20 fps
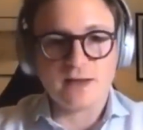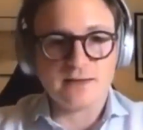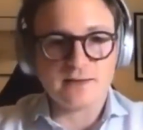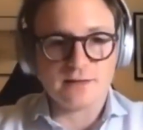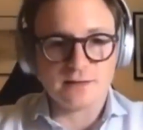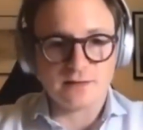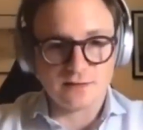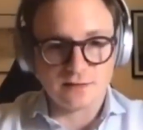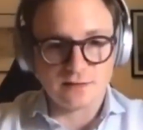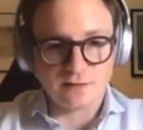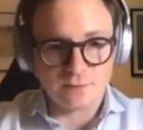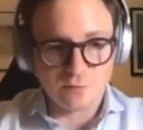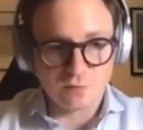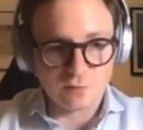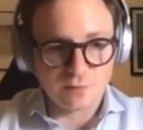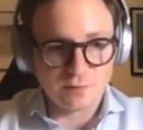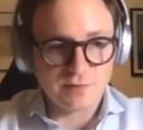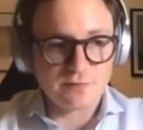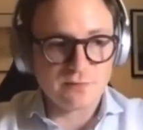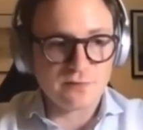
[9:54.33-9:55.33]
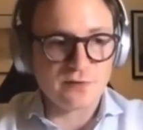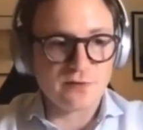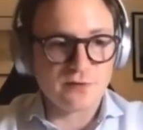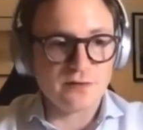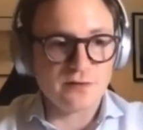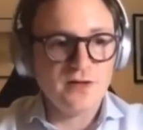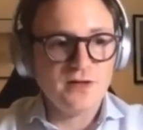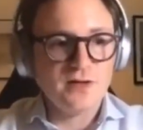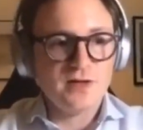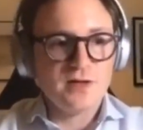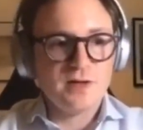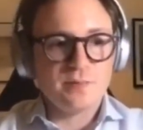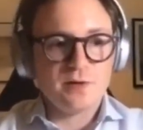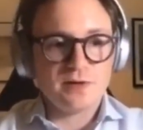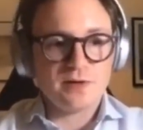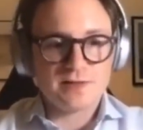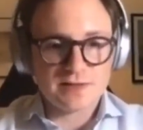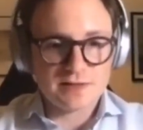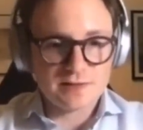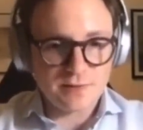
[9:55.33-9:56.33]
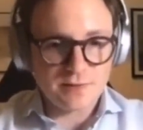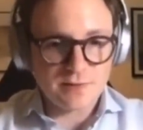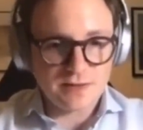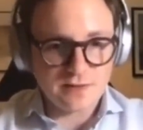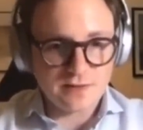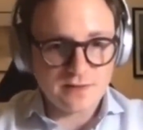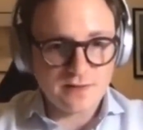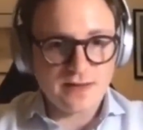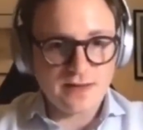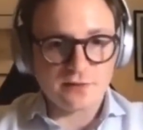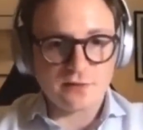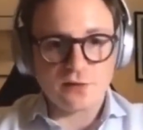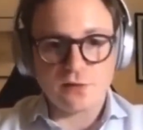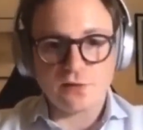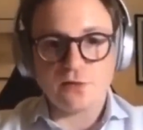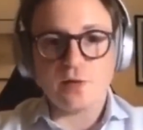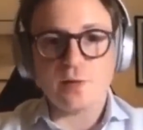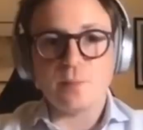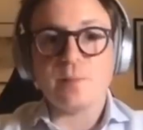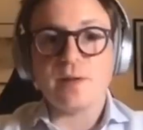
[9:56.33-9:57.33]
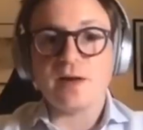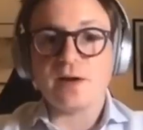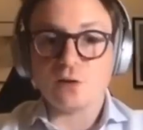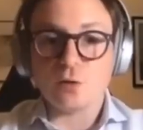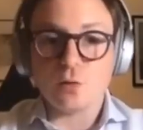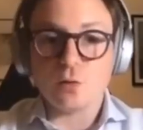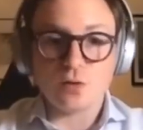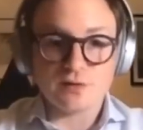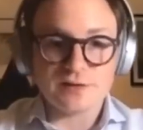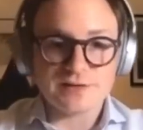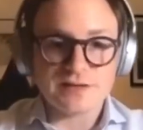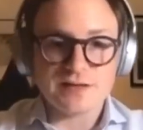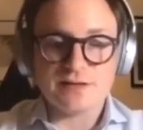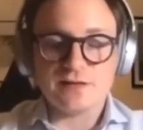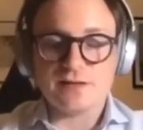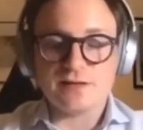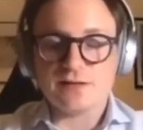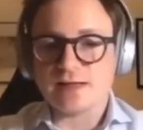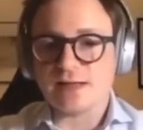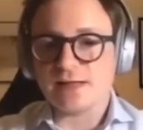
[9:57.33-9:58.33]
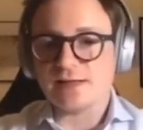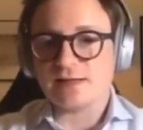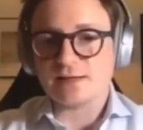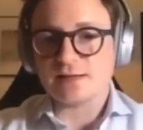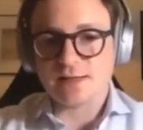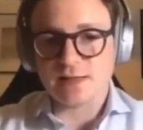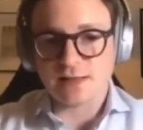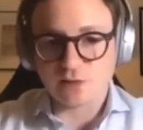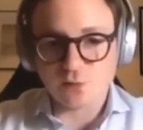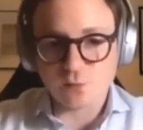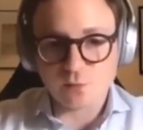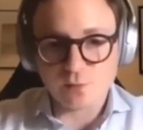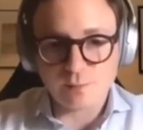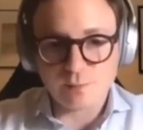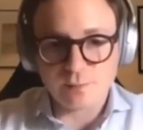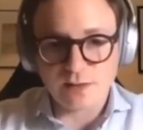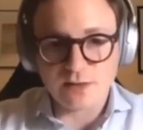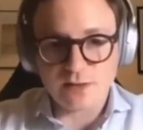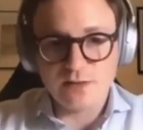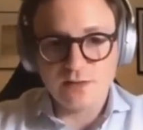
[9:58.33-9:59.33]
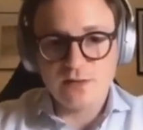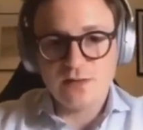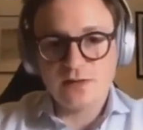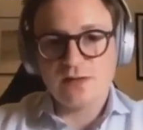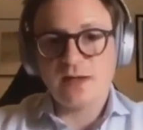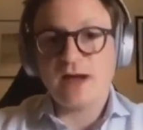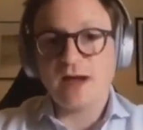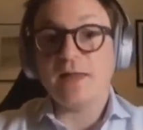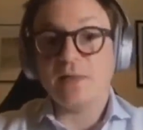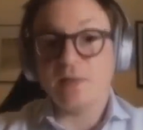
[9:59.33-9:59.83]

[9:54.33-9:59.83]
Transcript: Uh, the more people that participate in that, the, the better quality the data signal will be and the yeah.